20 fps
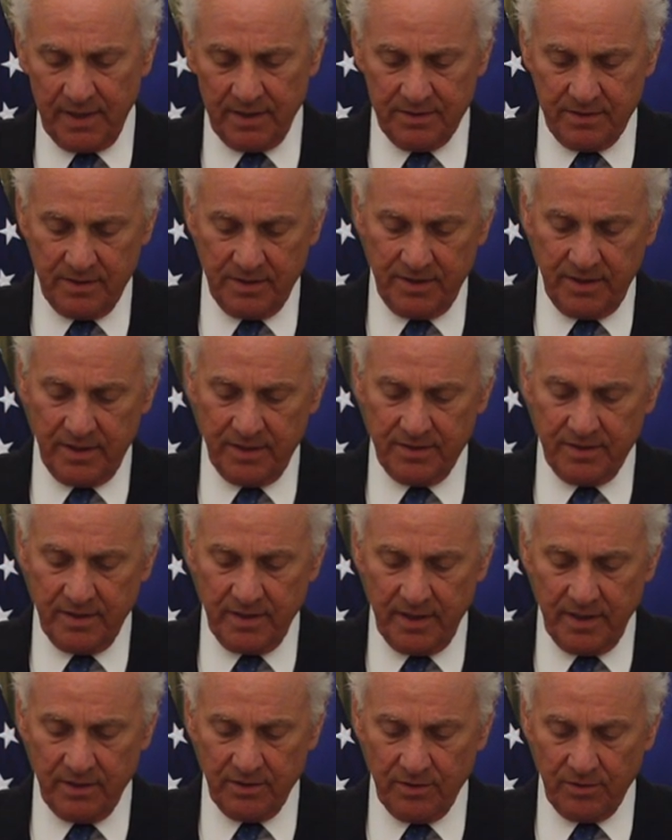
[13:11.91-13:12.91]
I suggested
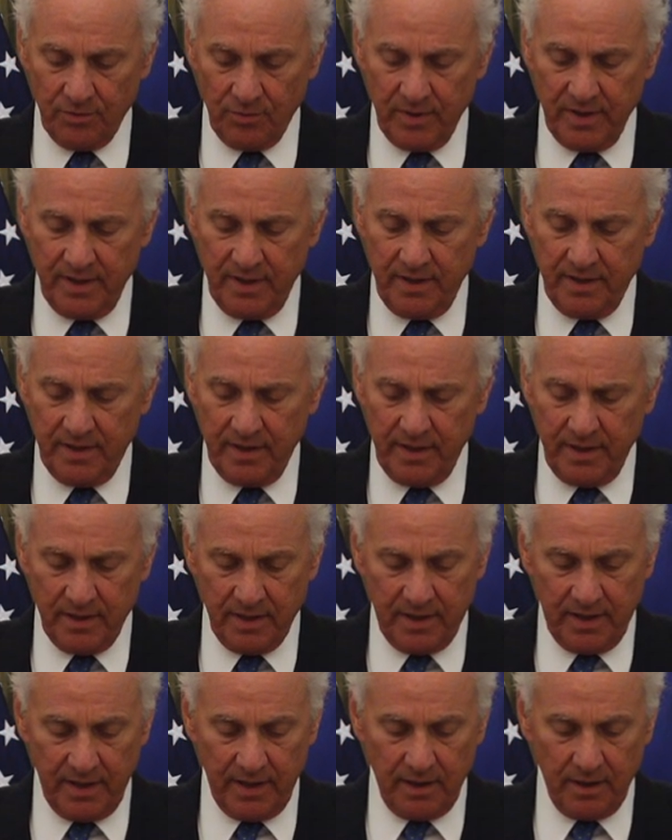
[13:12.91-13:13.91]
into the rainy day
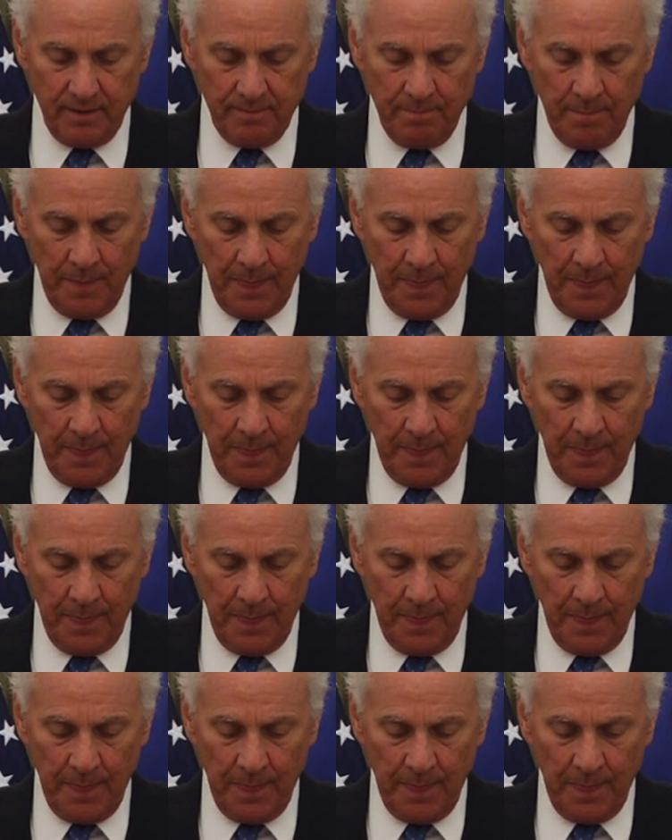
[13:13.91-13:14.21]
account,